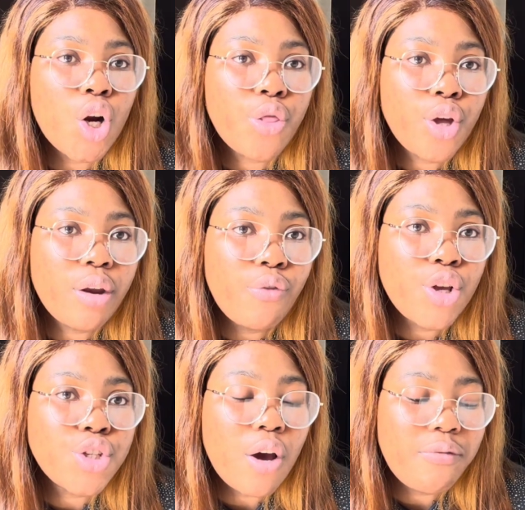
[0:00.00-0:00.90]
the
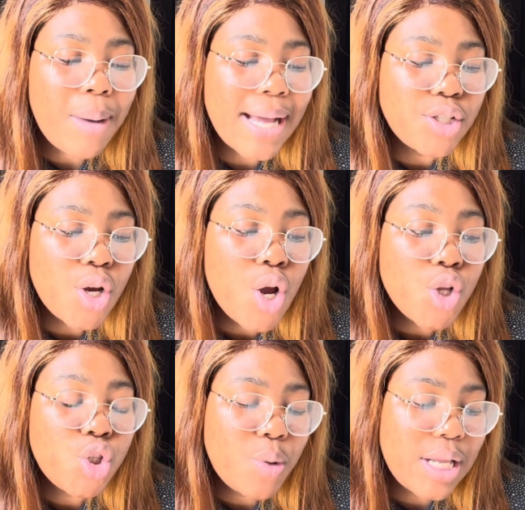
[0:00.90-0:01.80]
31st of March
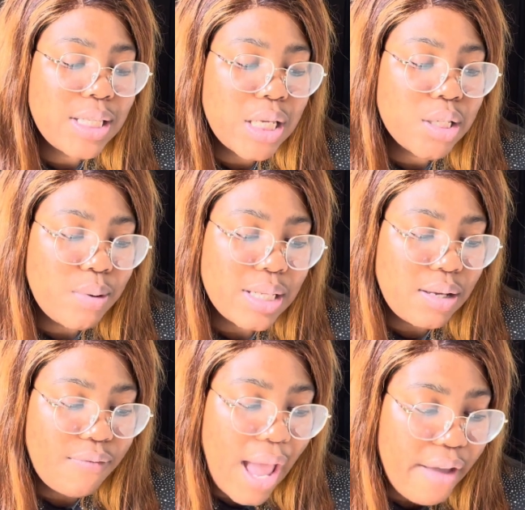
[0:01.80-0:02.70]

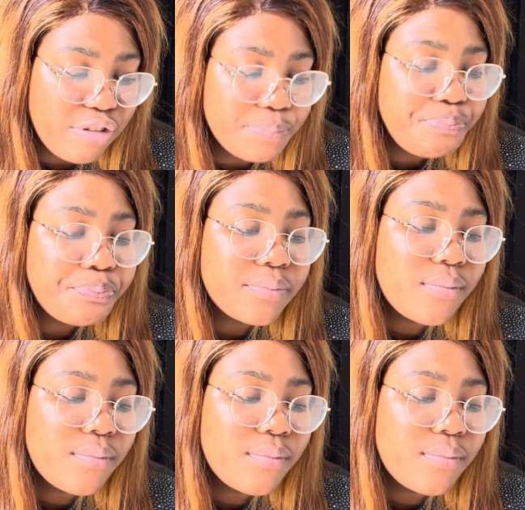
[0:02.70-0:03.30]
2025.